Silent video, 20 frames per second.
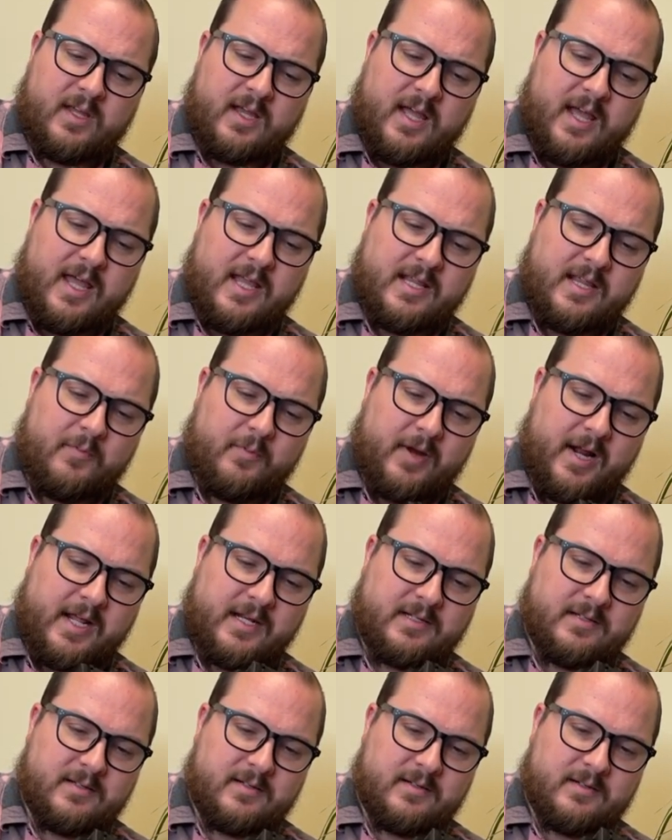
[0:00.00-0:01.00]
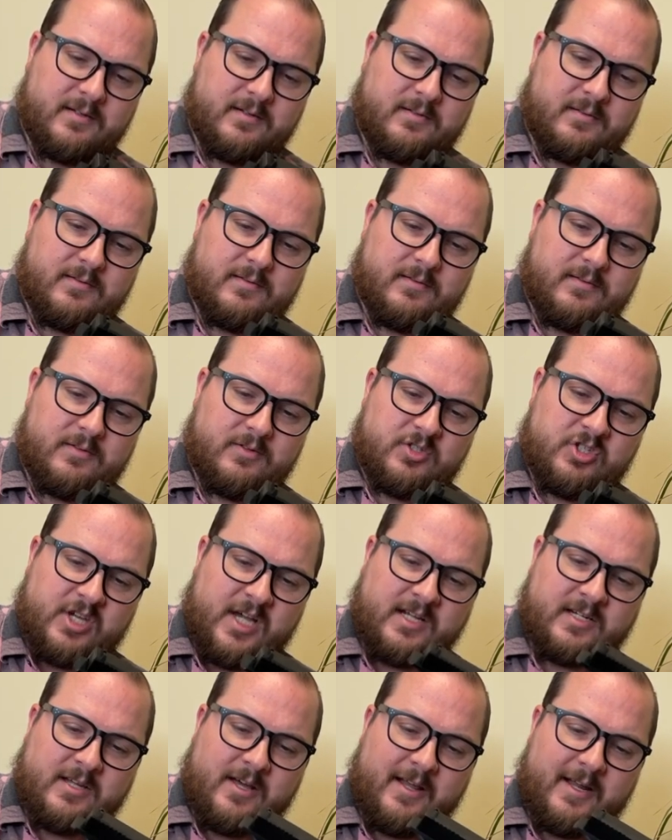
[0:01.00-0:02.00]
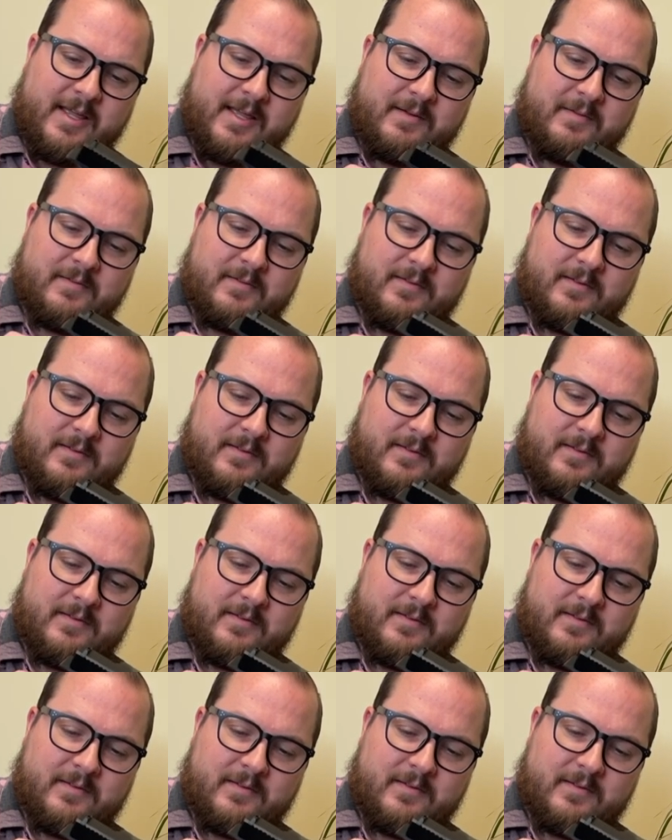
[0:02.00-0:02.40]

And then when I checked on it,